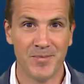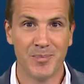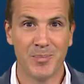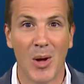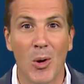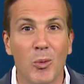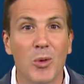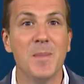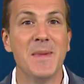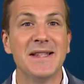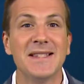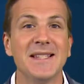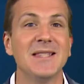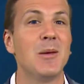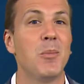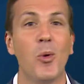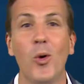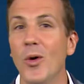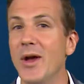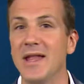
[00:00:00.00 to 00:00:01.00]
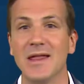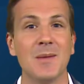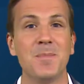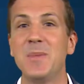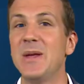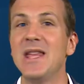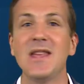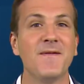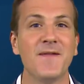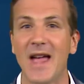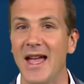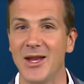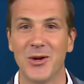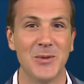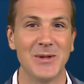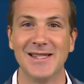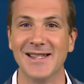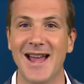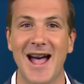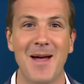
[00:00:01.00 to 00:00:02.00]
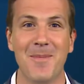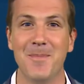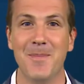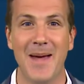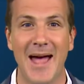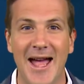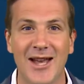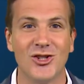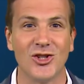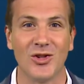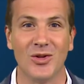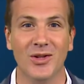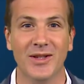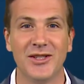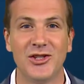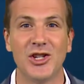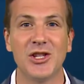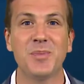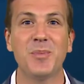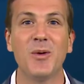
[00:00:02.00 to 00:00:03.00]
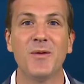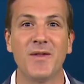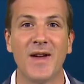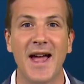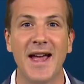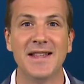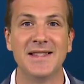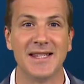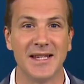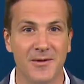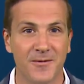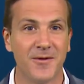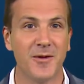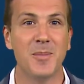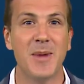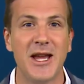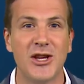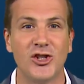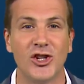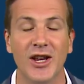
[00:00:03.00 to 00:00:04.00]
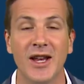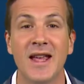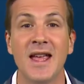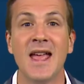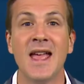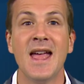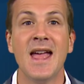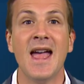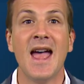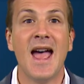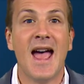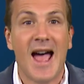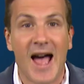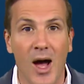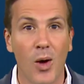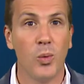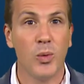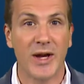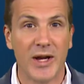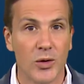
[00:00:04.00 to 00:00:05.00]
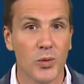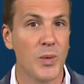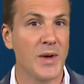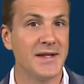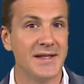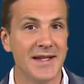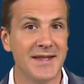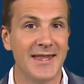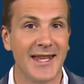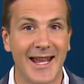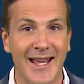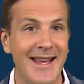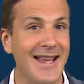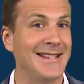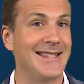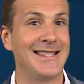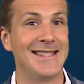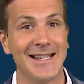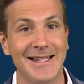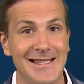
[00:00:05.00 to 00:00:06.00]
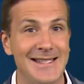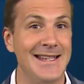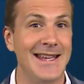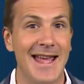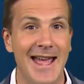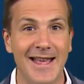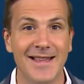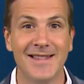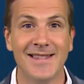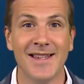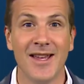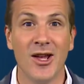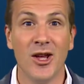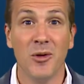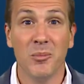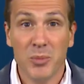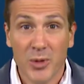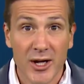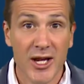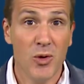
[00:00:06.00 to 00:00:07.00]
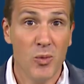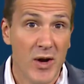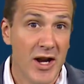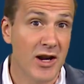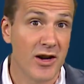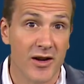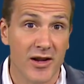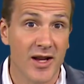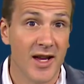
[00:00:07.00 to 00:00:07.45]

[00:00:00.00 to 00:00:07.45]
But we're missing the point. The p value is not magical, it just provides information. How weird was it that I got 60 heads? Pretty weird.